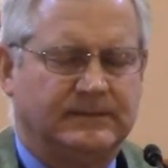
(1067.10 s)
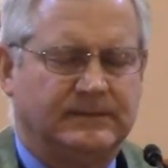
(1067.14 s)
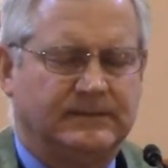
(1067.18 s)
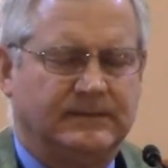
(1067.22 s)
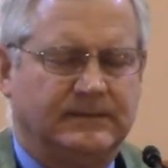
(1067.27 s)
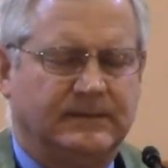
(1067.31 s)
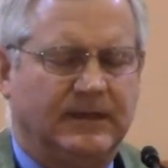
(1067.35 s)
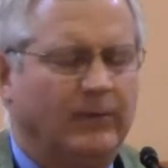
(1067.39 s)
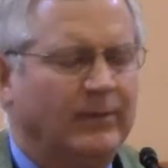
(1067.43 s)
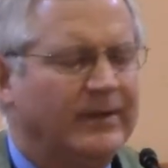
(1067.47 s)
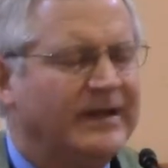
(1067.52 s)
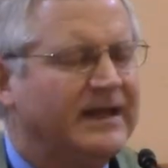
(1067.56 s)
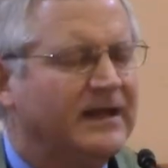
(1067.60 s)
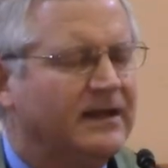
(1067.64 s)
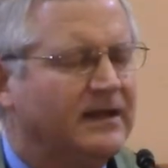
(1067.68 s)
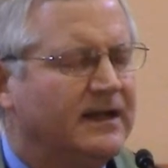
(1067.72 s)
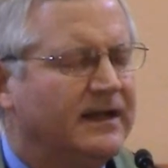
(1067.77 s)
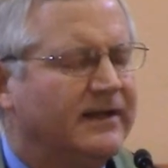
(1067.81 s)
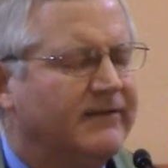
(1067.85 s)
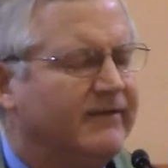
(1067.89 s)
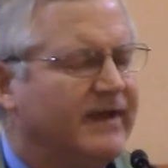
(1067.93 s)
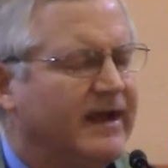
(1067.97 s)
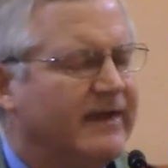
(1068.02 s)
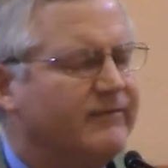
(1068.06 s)
That we can
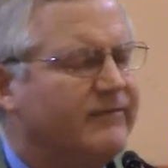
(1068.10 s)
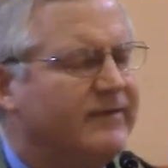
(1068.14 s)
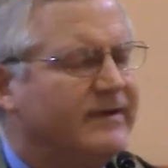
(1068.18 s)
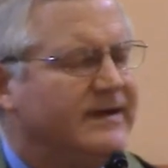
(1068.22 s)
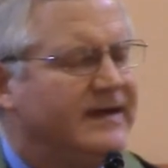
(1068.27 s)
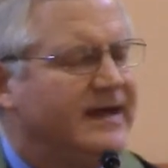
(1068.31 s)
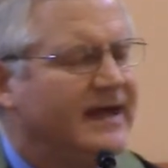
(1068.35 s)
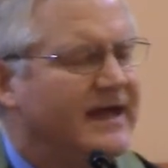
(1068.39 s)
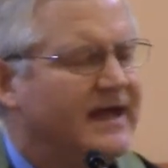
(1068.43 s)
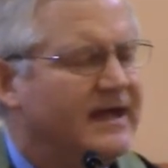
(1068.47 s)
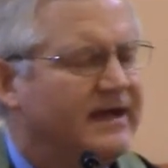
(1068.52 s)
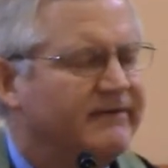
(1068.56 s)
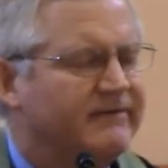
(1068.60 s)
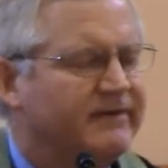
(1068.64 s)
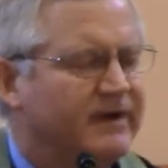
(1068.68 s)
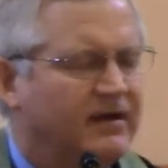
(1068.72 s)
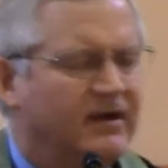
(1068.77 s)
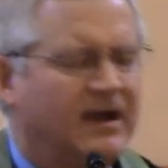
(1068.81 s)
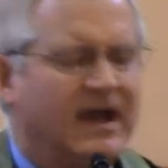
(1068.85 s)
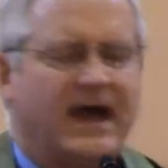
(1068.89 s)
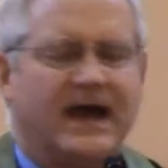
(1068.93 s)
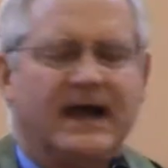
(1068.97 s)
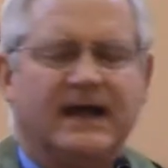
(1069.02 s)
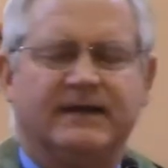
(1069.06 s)
live every day of our
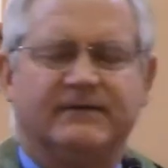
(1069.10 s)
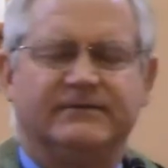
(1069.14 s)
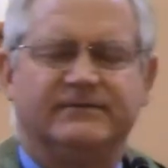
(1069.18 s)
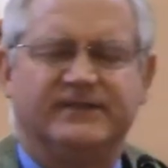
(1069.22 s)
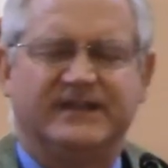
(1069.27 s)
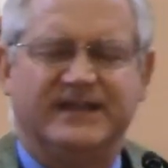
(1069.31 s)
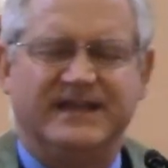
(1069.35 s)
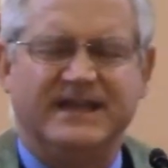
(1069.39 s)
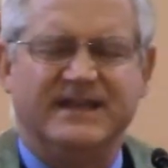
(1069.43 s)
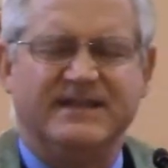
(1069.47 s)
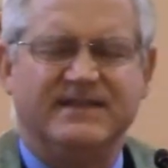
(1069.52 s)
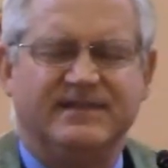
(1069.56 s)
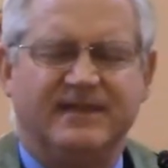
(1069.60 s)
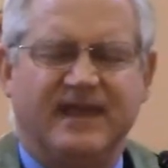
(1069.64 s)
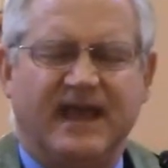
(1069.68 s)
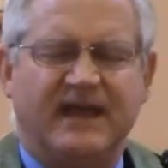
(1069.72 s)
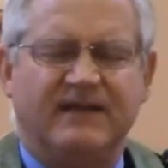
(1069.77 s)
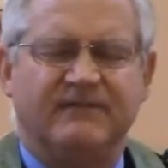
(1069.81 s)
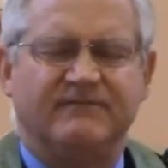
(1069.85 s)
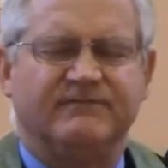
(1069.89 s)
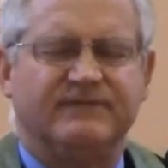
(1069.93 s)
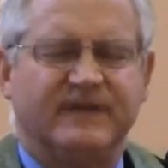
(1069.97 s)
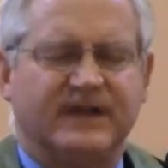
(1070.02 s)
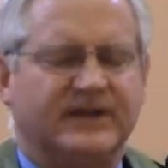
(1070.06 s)
lives in
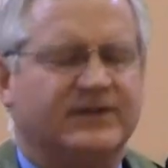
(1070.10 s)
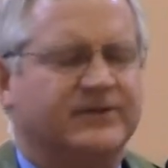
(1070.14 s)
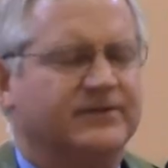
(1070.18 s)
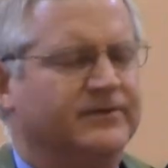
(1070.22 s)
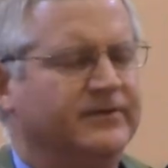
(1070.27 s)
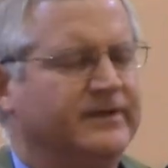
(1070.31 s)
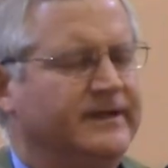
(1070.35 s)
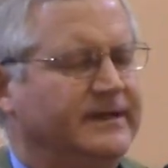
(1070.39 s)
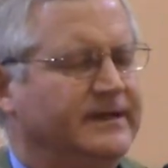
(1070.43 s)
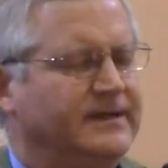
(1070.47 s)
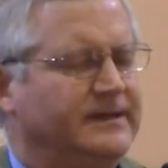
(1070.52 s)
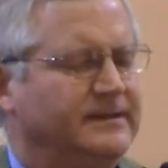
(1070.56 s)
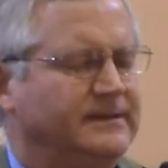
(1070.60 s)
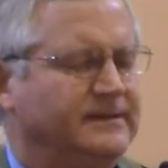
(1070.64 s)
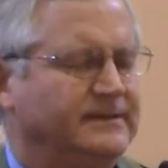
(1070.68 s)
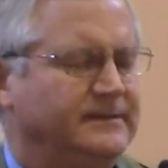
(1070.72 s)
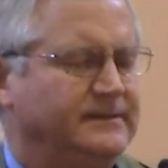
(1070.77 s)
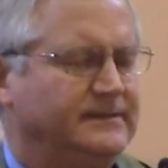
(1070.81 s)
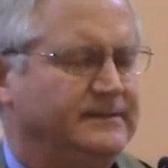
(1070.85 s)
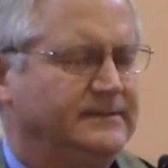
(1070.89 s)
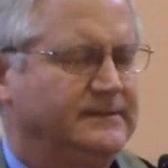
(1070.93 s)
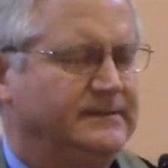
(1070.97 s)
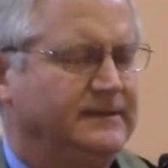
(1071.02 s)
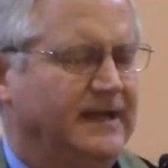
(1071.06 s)
that victory
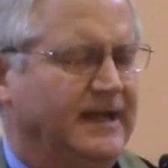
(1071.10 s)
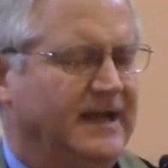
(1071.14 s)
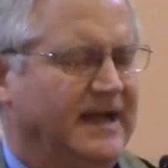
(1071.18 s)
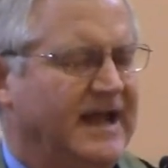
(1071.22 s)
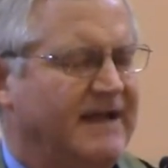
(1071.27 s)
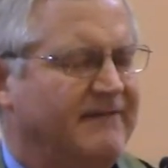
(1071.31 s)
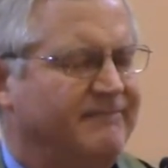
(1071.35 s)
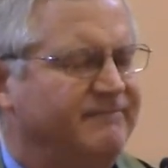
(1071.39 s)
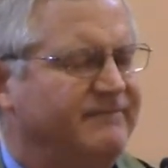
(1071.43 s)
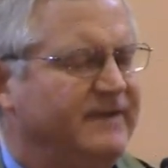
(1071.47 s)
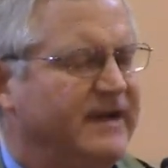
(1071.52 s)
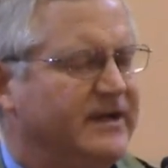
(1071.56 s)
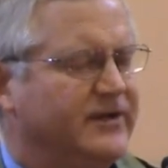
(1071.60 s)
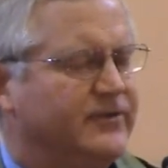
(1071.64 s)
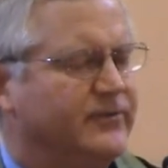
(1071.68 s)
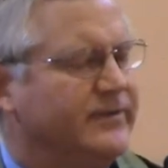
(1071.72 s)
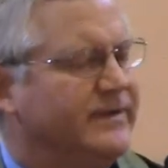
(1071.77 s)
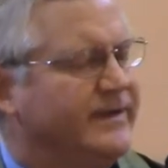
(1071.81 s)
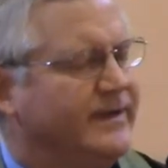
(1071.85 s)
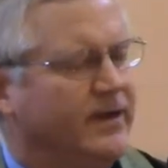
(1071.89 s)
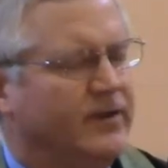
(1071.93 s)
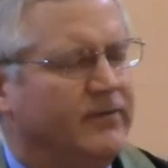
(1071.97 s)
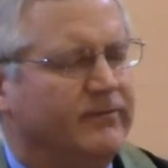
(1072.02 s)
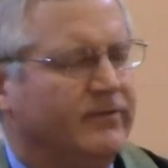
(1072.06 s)
and have
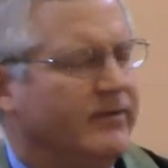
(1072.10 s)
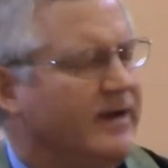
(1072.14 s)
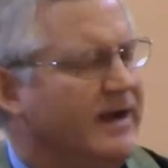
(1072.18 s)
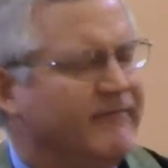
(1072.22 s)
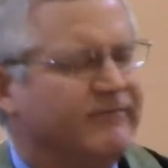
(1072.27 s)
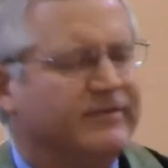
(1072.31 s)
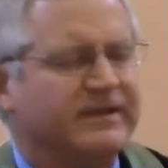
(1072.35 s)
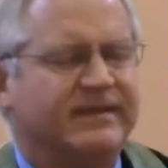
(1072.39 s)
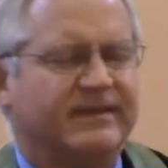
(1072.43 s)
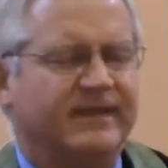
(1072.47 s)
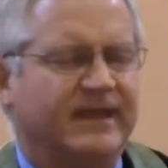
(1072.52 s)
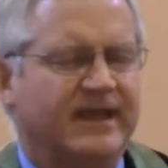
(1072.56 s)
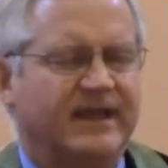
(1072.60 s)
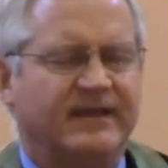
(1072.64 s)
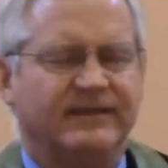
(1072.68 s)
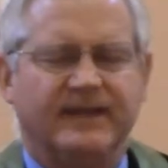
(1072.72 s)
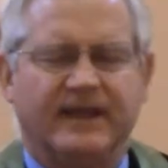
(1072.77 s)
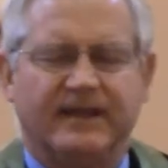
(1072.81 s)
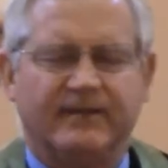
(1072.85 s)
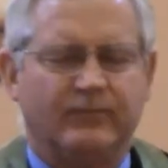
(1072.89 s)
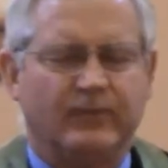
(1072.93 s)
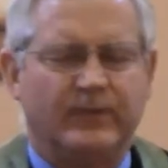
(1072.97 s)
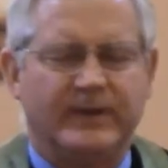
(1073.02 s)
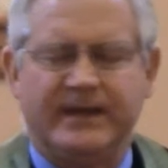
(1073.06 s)
victory over everything
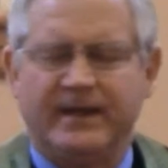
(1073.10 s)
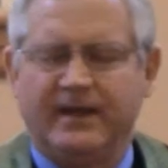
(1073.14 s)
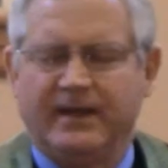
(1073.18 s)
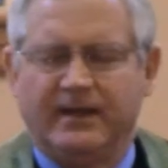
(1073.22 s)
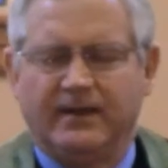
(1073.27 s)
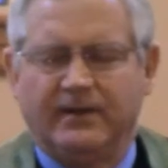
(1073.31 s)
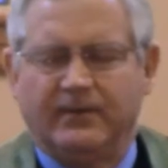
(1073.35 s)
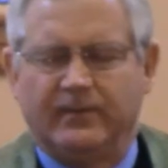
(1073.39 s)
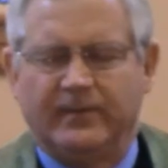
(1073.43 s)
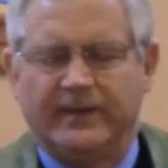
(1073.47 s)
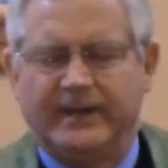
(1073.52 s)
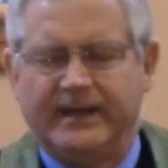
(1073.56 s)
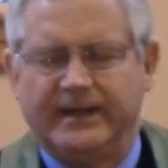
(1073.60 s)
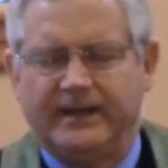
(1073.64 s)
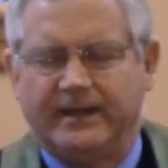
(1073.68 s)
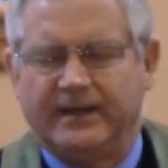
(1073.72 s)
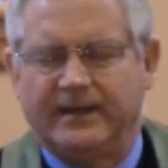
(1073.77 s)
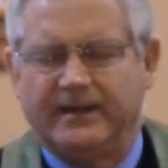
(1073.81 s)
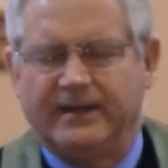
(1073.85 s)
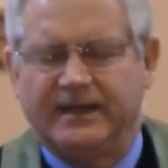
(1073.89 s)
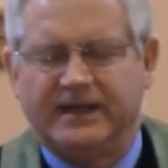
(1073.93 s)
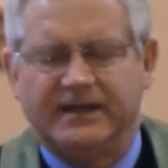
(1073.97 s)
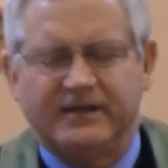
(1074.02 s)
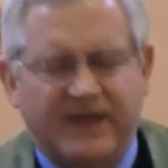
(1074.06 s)
that we
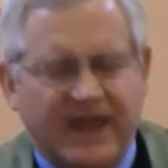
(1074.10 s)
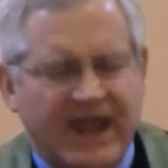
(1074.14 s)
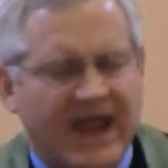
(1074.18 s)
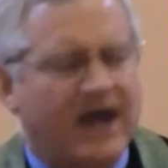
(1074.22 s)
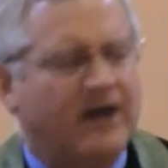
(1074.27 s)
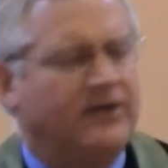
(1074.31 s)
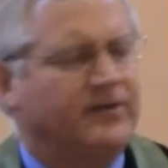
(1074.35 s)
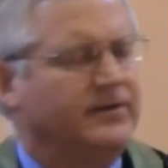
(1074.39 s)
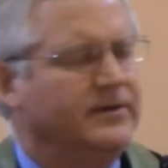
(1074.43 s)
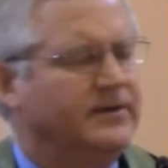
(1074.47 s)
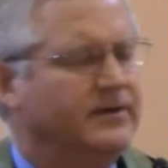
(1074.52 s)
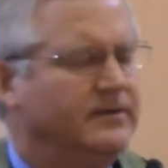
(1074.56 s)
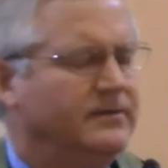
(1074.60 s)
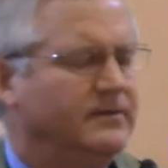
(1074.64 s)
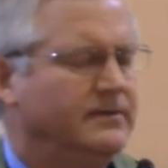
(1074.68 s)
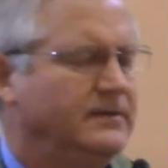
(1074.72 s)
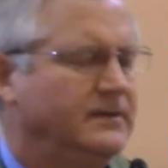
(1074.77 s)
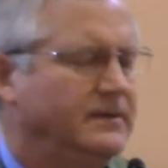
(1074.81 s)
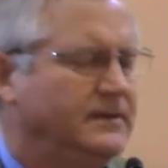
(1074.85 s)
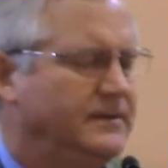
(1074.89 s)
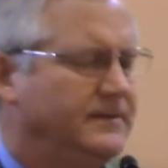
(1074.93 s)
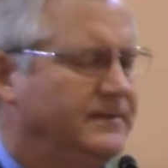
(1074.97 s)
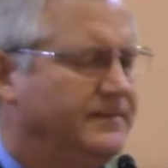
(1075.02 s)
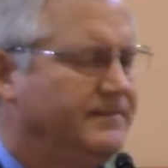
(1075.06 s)
encounter
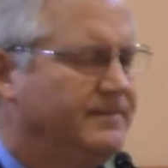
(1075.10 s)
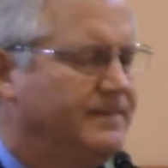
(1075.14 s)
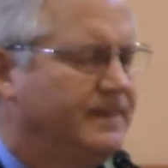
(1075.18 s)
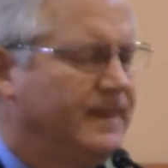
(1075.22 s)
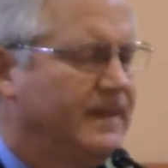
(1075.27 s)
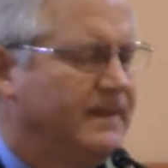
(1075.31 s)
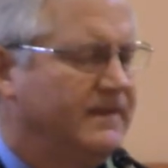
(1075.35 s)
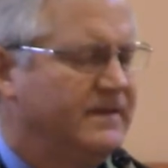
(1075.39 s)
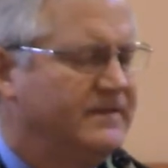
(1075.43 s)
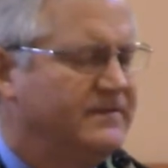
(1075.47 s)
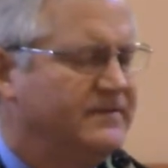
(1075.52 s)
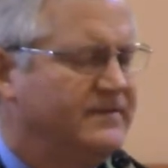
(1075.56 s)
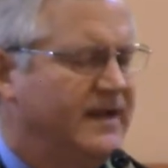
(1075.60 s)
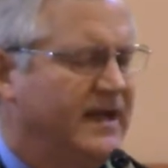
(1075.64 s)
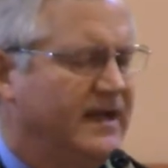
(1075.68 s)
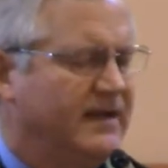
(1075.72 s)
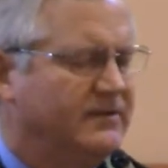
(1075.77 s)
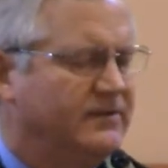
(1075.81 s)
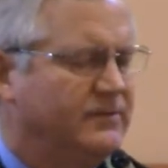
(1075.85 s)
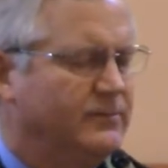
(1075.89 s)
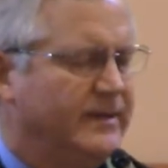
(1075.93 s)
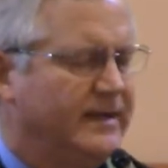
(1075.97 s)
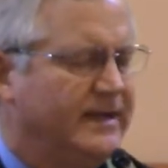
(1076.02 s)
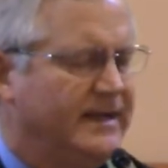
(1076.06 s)
this
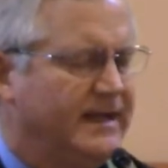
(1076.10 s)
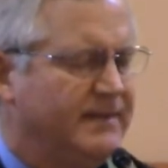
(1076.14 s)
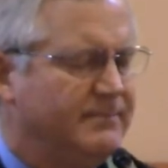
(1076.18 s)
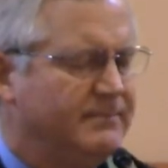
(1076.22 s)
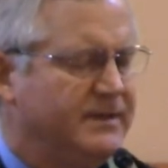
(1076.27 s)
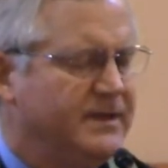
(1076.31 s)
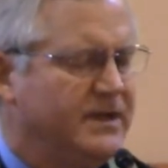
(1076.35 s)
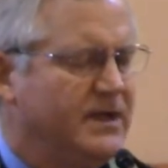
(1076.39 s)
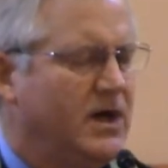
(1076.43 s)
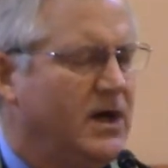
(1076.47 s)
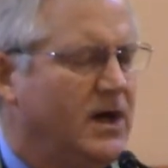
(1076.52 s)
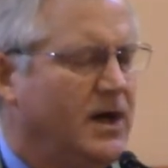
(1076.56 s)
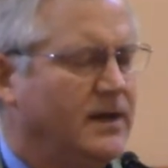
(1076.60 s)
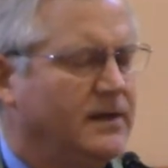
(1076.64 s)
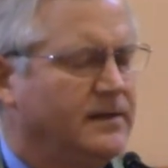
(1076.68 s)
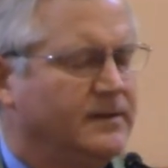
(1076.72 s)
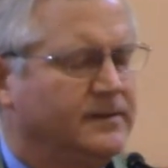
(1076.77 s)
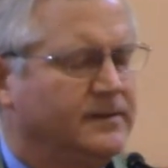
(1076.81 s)
next week and beyond.